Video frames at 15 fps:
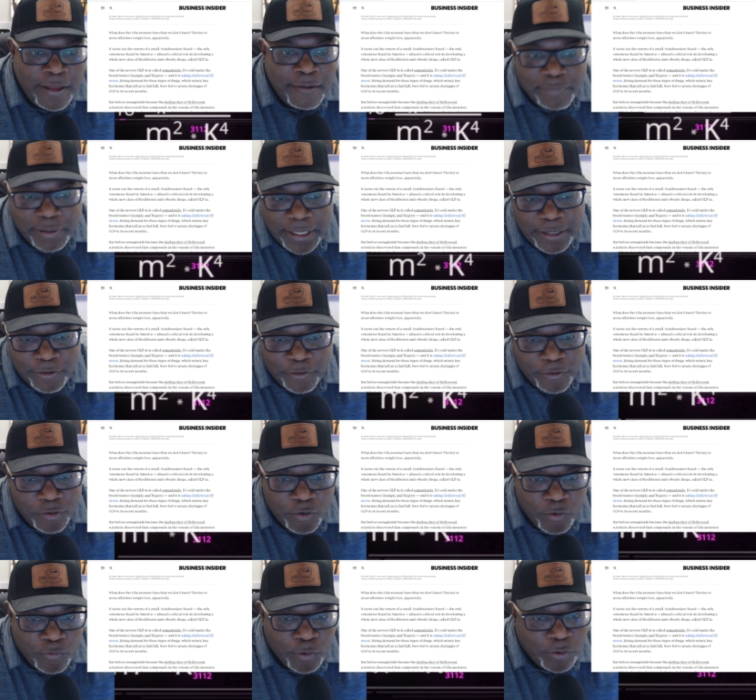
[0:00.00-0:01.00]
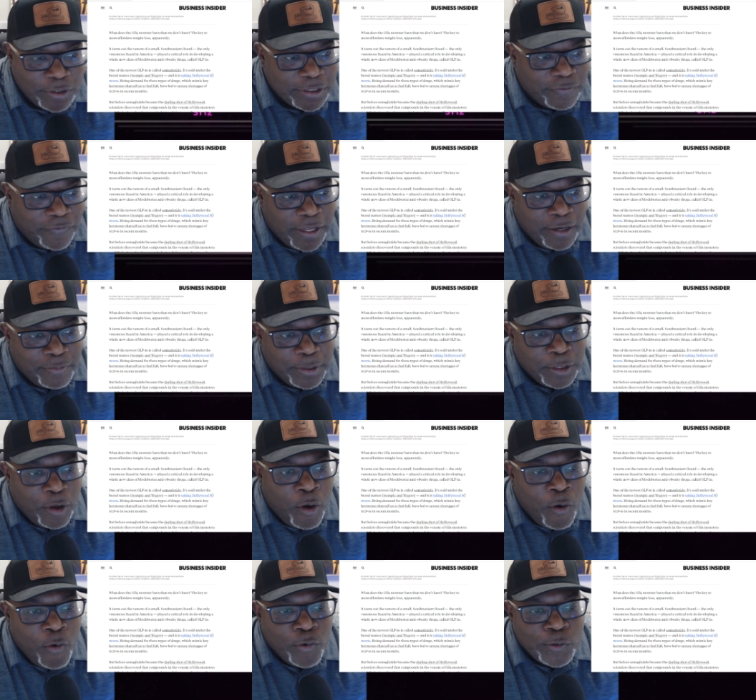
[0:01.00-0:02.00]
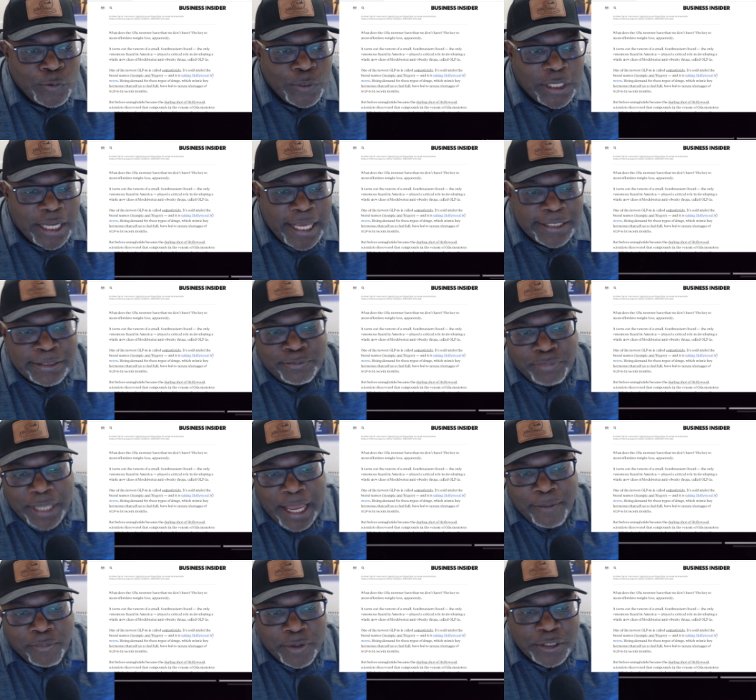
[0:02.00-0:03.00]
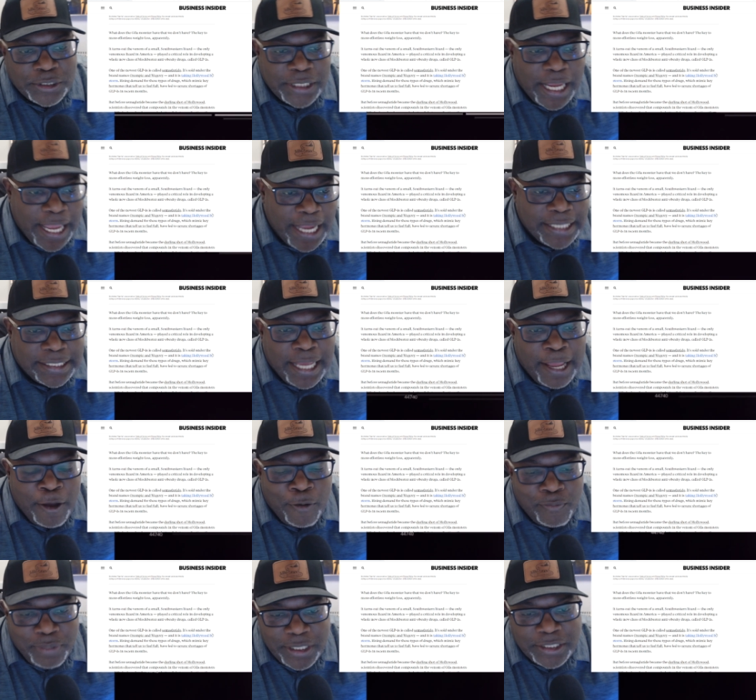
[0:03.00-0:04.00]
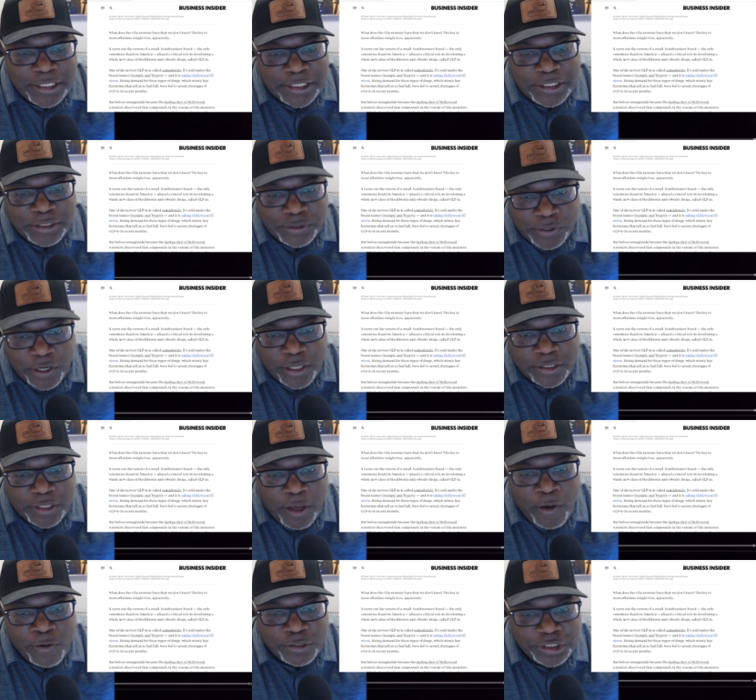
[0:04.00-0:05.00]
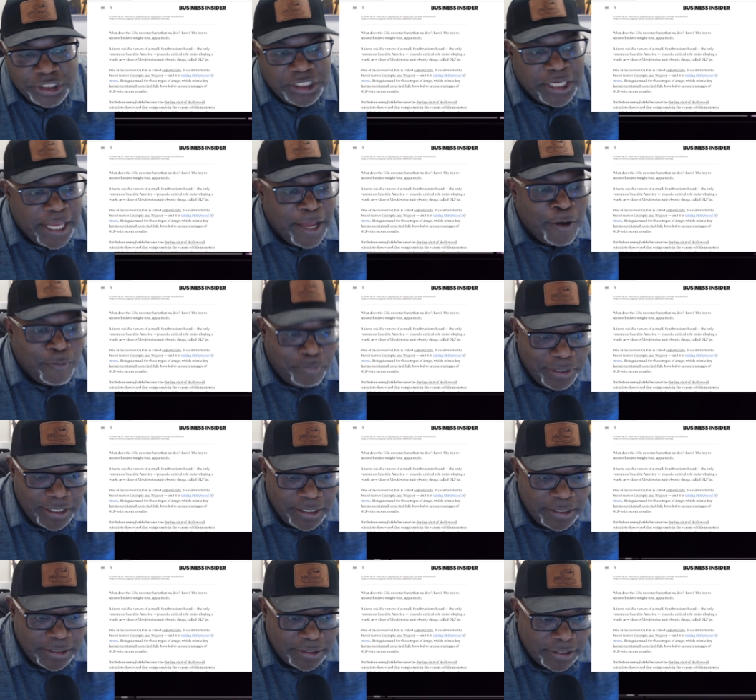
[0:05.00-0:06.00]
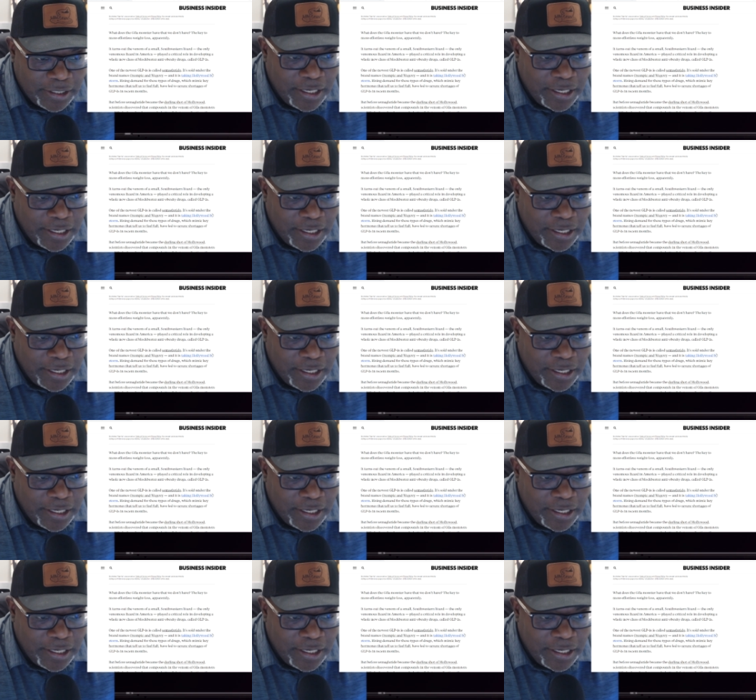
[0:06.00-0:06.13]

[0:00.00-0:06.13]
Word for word: played a critical role in developing the whole new class of blockbuster anti-obesity drugs called GLPs.